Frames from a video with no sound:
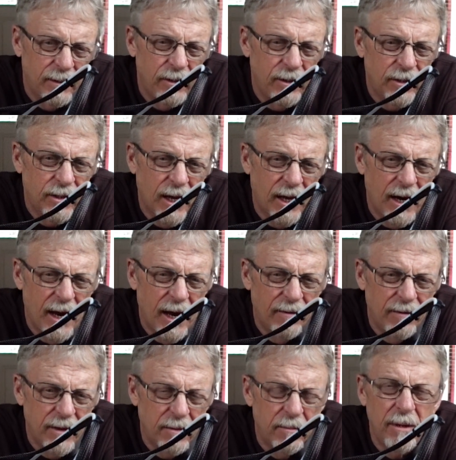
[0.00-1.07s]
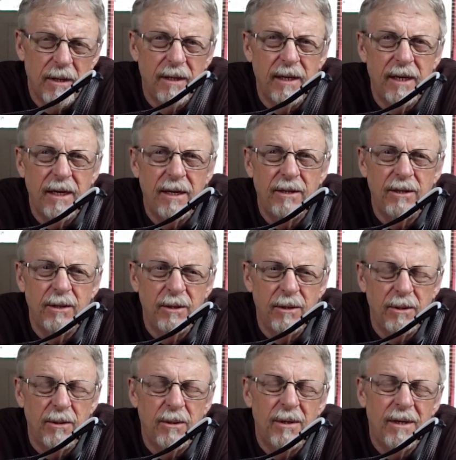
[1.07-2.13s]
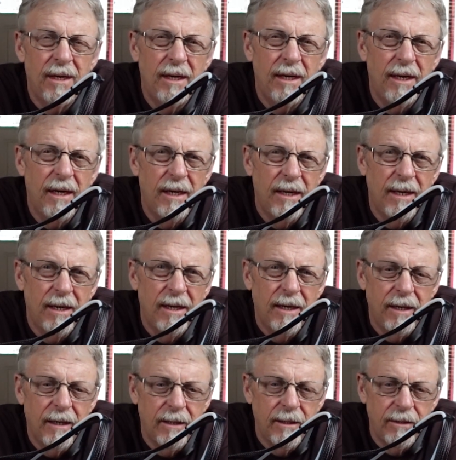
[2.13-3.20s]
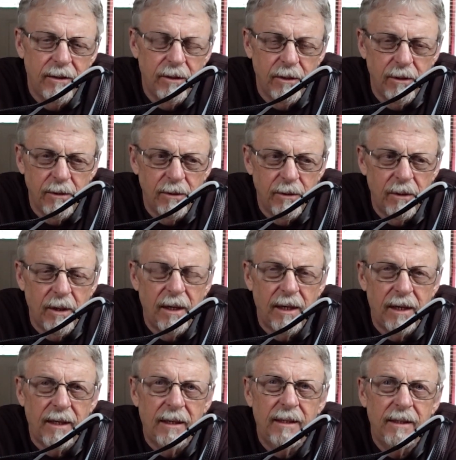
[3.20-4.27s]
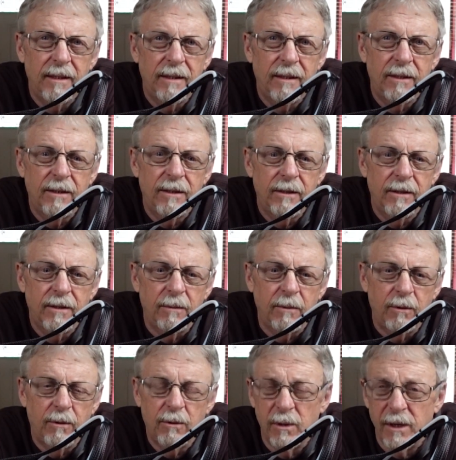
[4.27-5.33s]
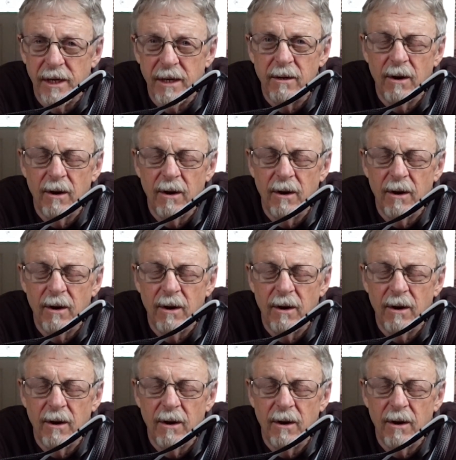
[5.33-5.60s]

You just got to have the ability to do uh, some 3D